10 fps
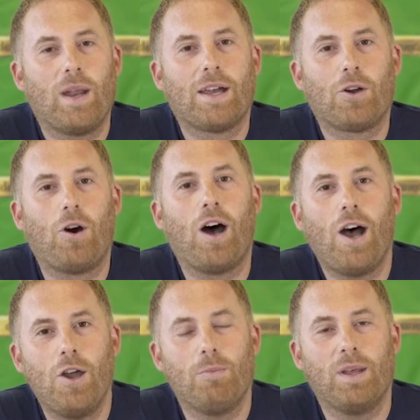when I got
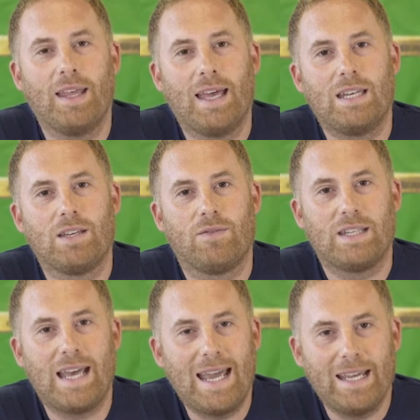home at the end of a
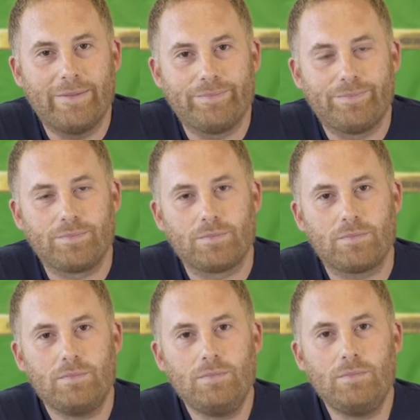day,
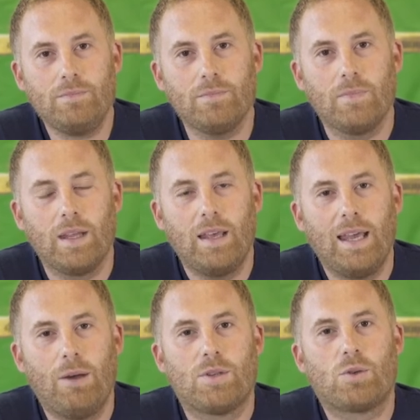
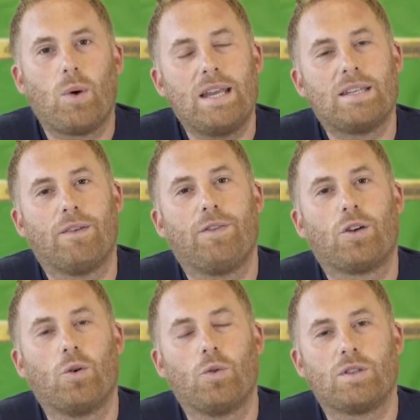it was quite
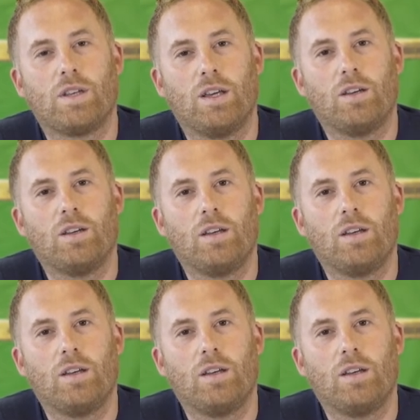difficult to